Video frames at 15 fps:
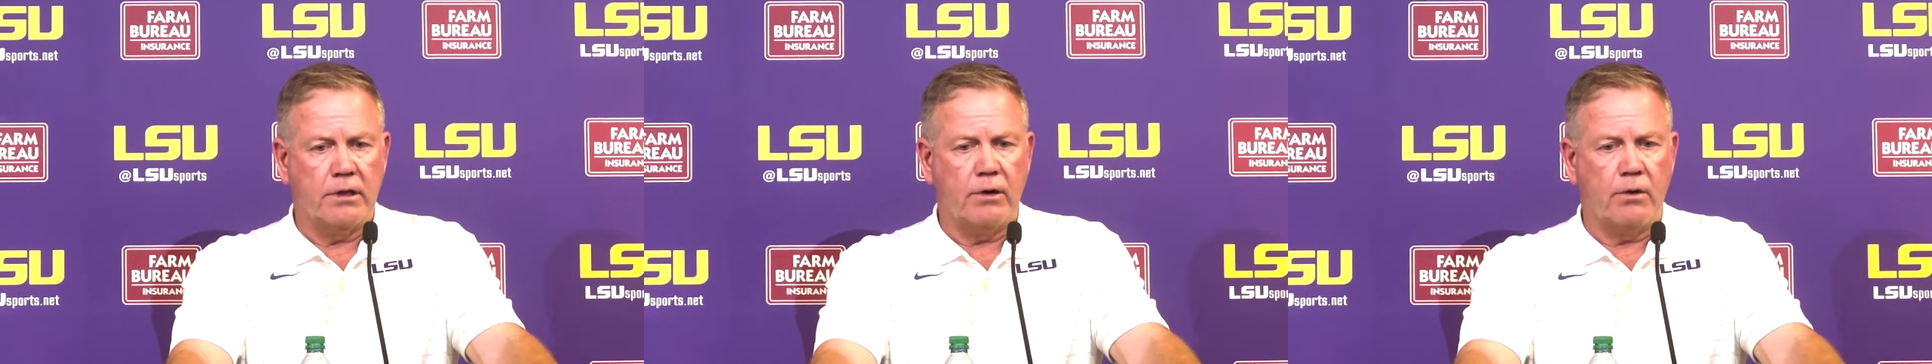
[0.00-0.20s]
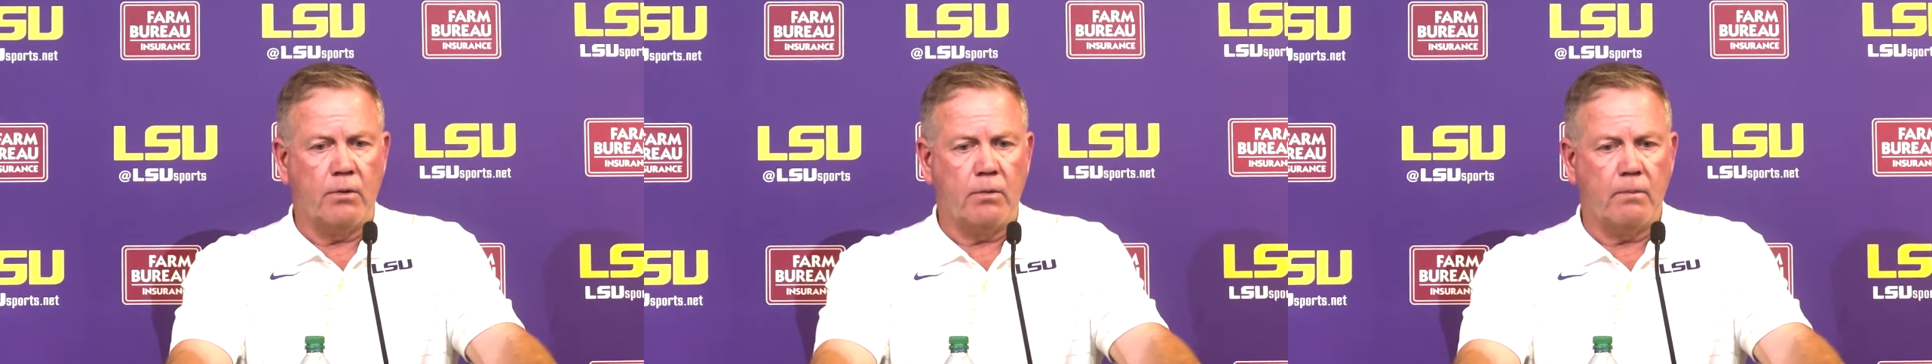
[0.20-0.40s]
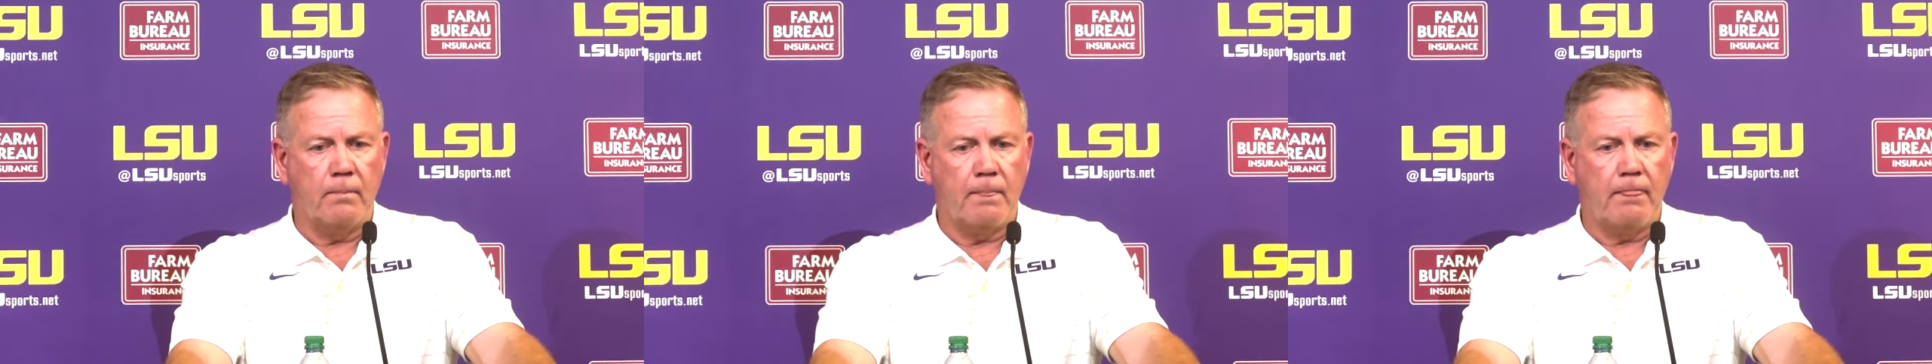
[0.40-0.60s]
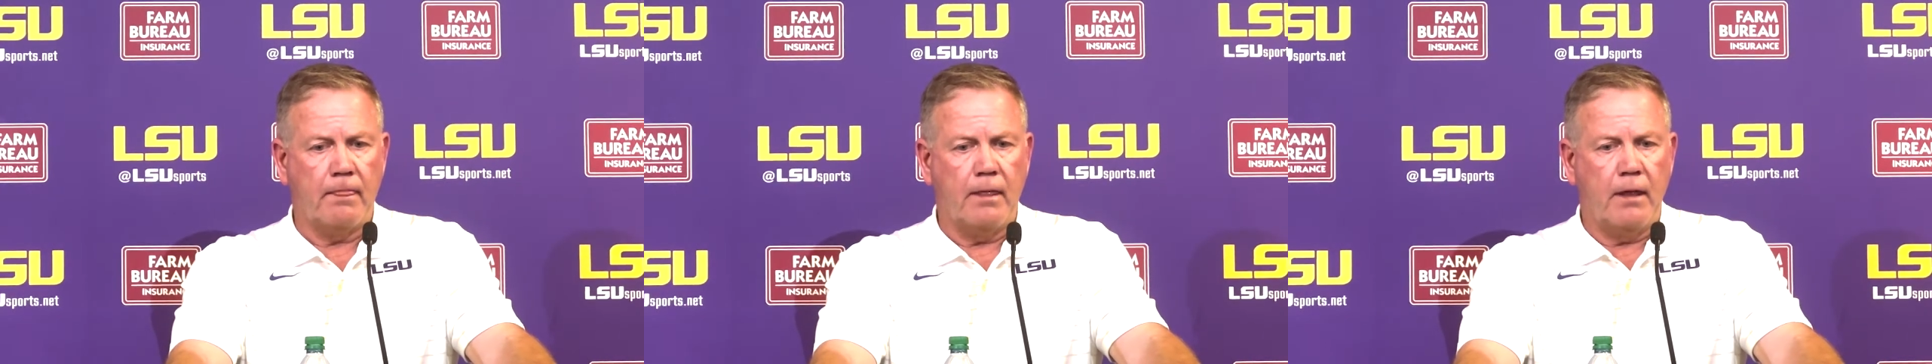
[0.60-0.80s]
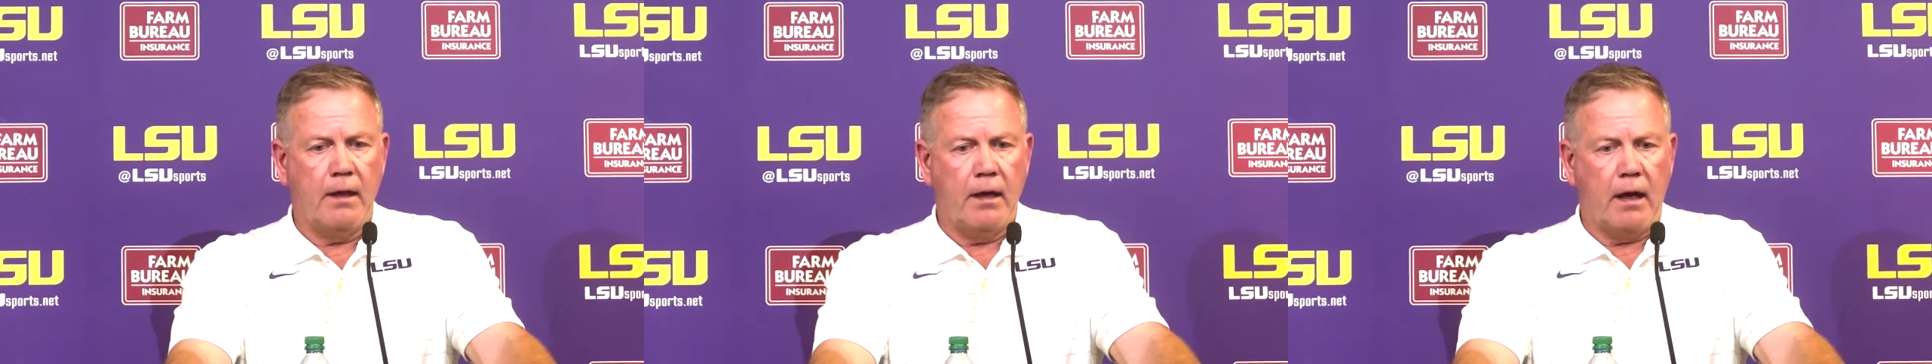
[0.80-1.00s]
know,
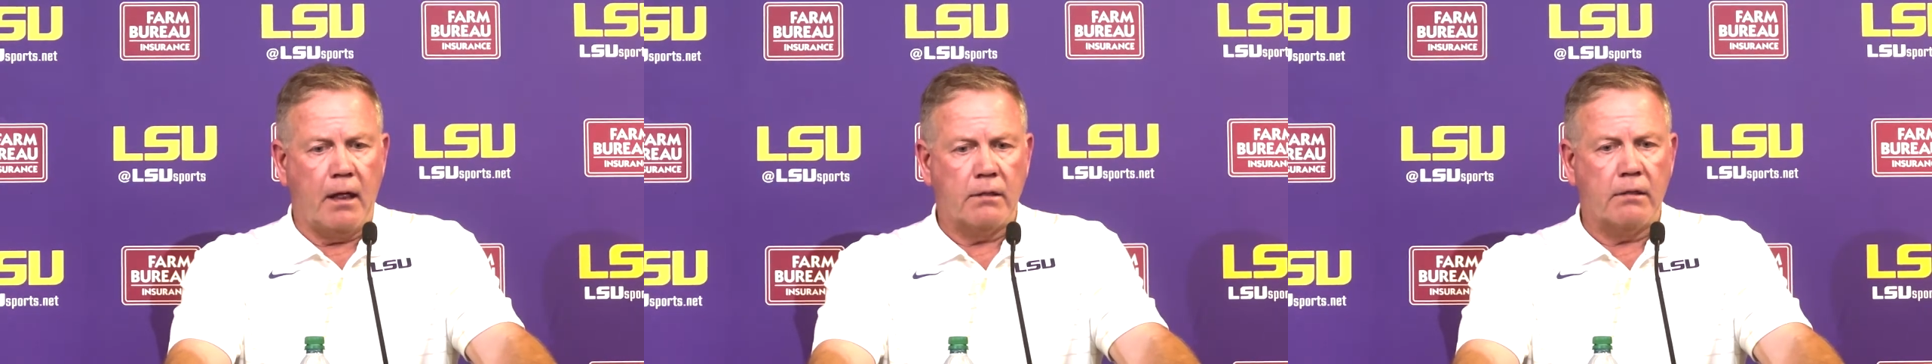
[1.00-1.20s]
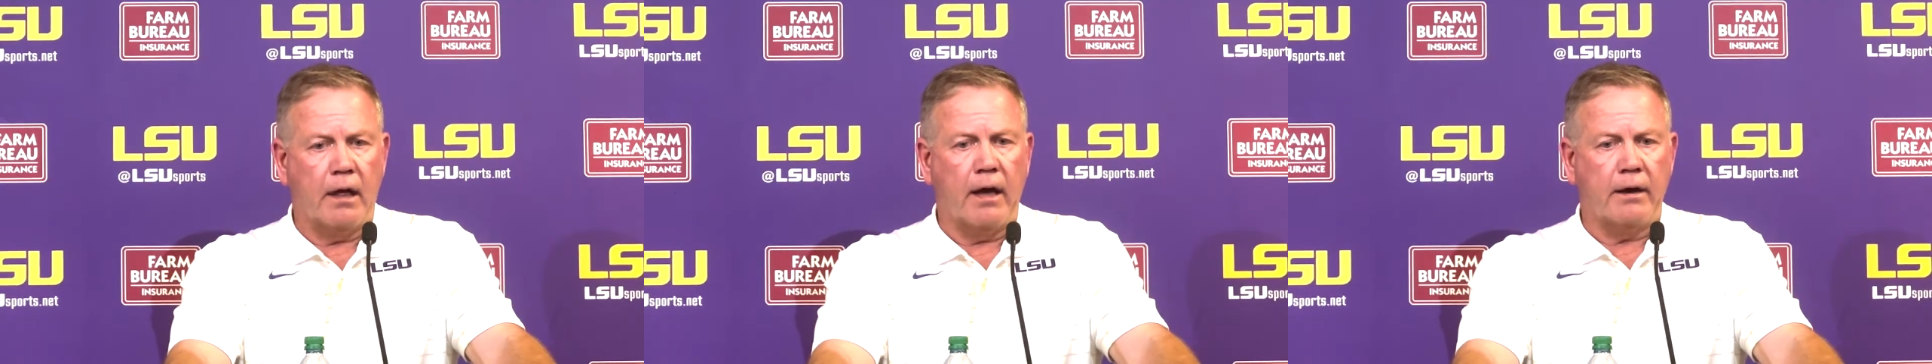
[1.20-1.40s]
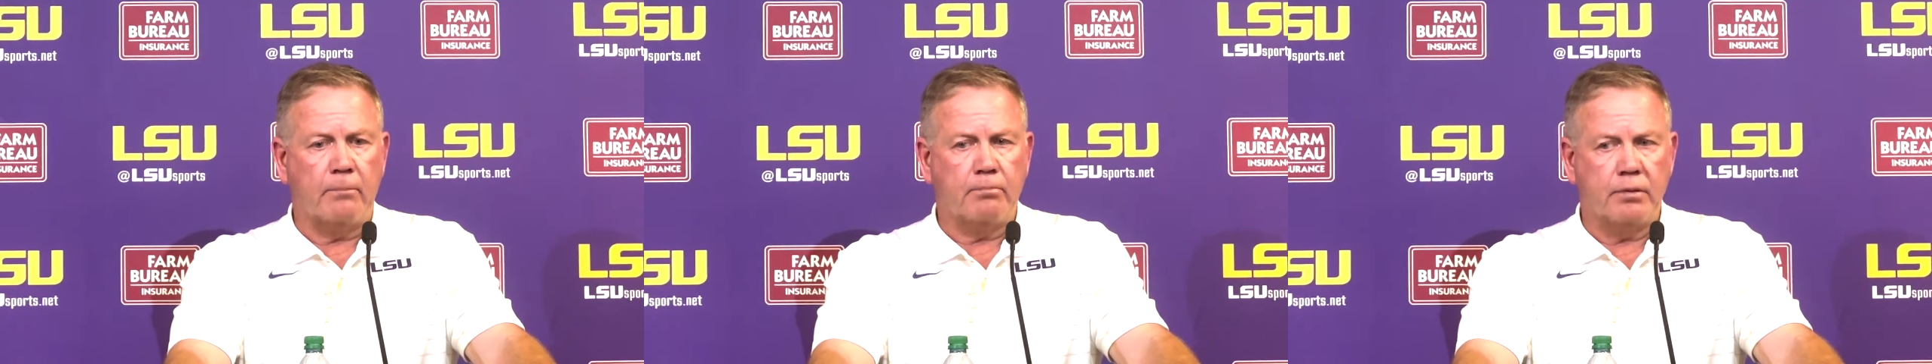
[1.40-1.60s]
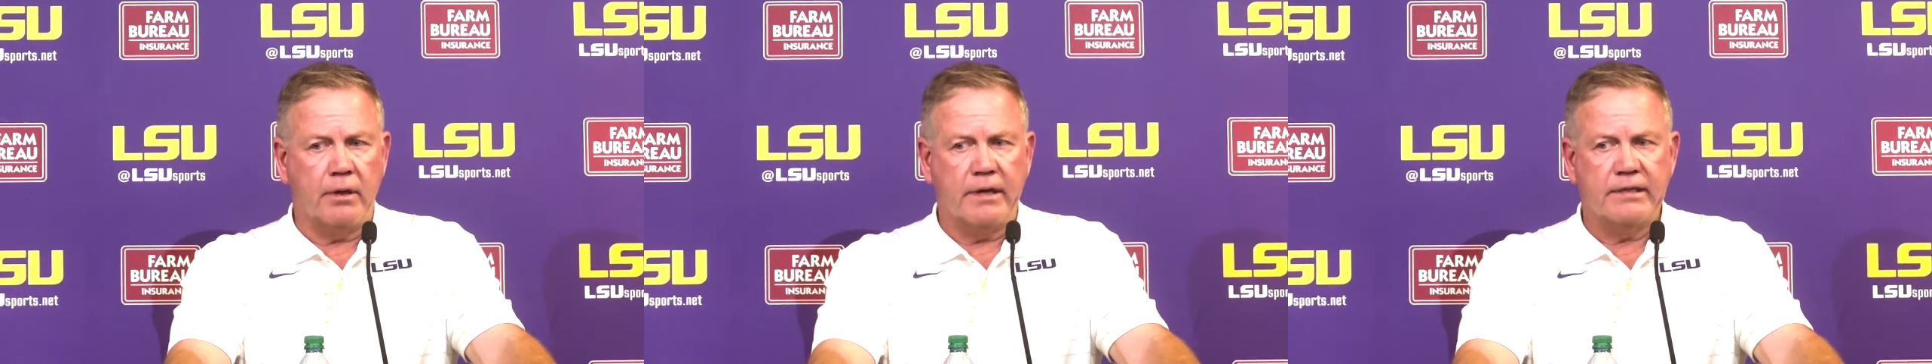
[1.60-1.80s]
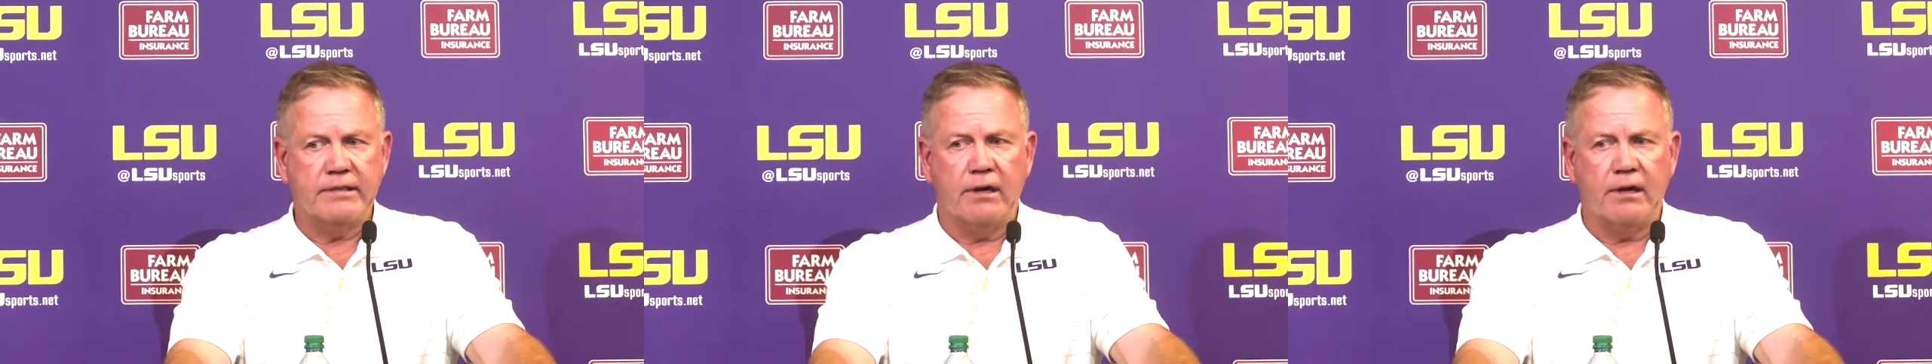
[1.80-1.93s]
a lot of plays